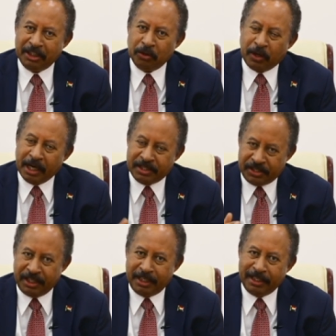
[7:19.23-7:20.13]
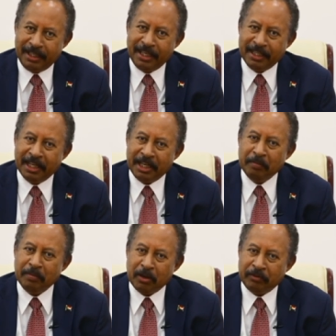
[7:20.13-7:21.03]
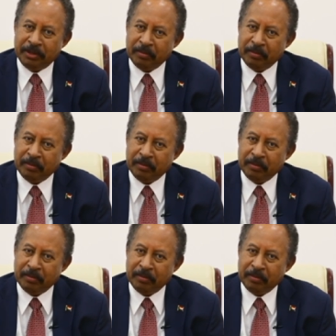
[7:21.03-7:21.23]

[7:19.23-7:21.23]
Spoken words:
You can see the number of